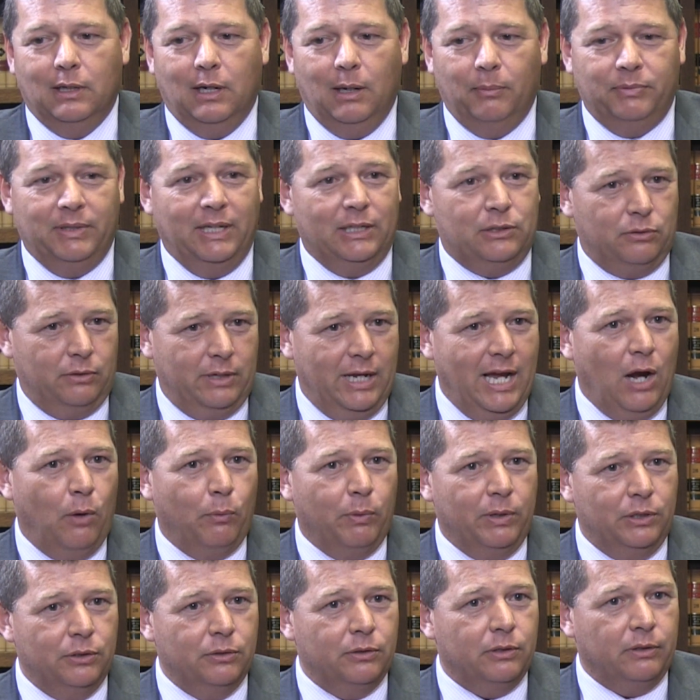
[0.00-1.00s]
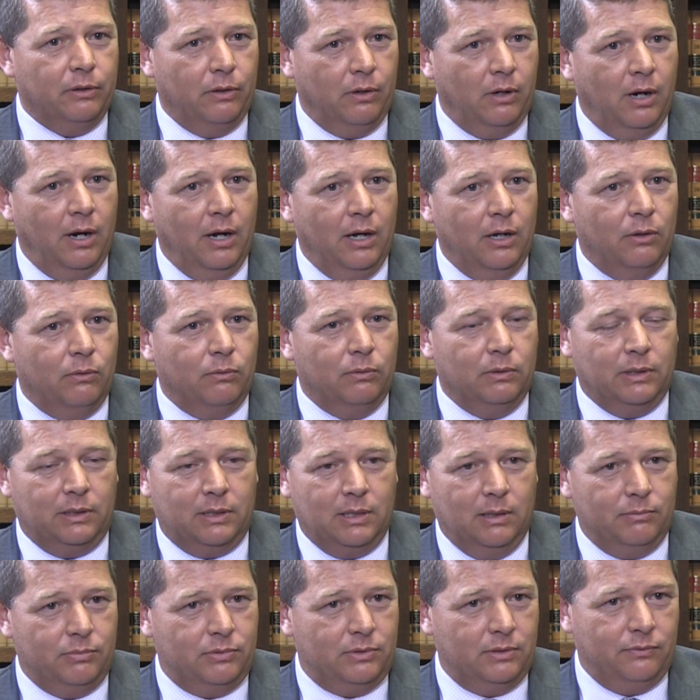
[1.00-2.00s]
updates on how we do it in Ohio when
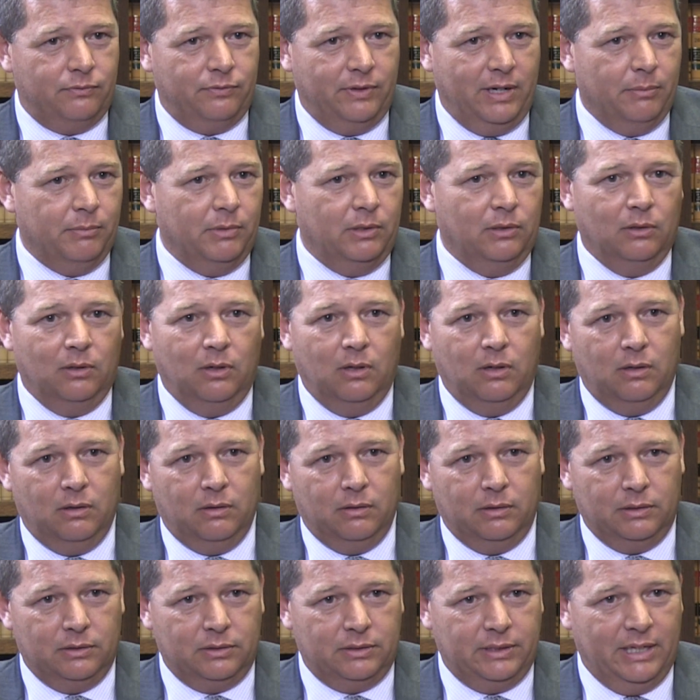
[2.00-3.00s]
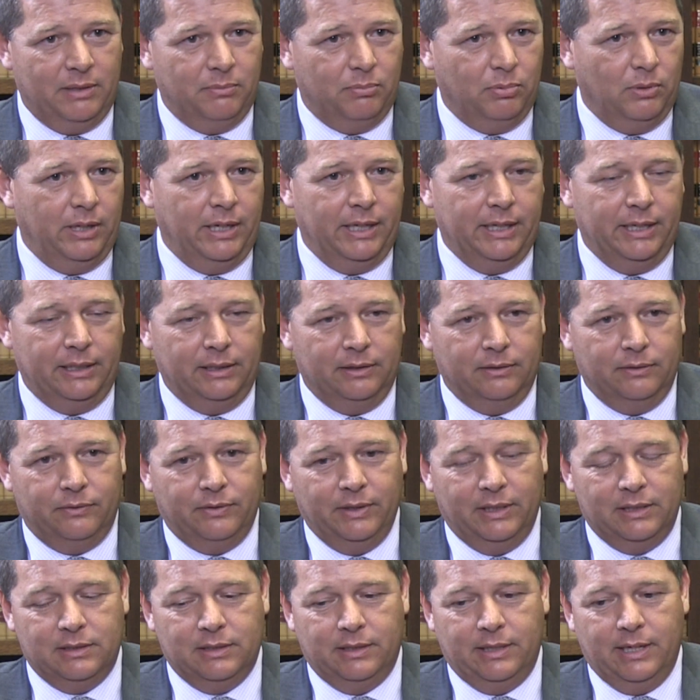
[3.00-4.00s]
it comes to family law and estate planning and
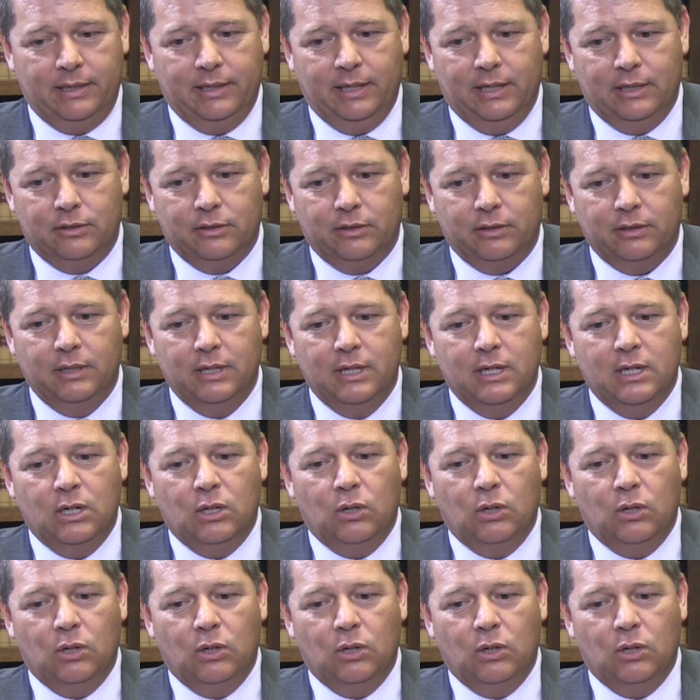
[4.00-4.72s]
things of that nature.